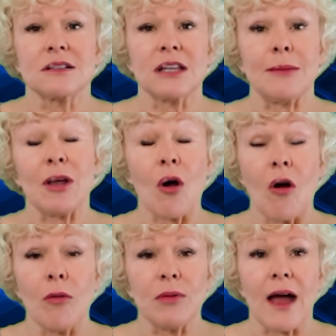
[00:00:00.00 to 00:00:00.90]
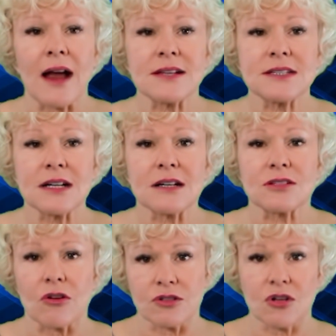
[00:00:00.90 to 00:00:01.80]
claiming all plastics
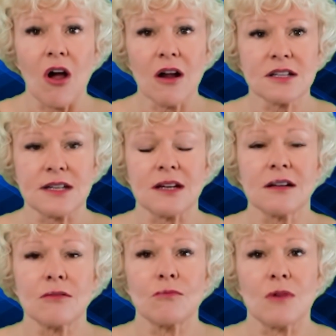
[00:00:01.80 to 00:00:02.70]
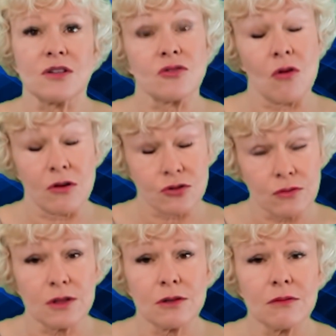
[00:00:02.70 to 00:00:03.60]
are toxic was not
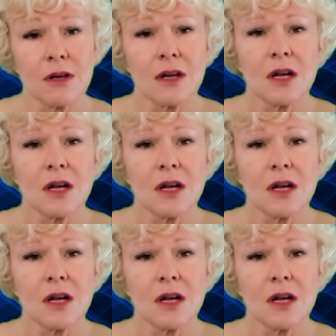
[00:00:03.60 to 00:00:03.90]
true,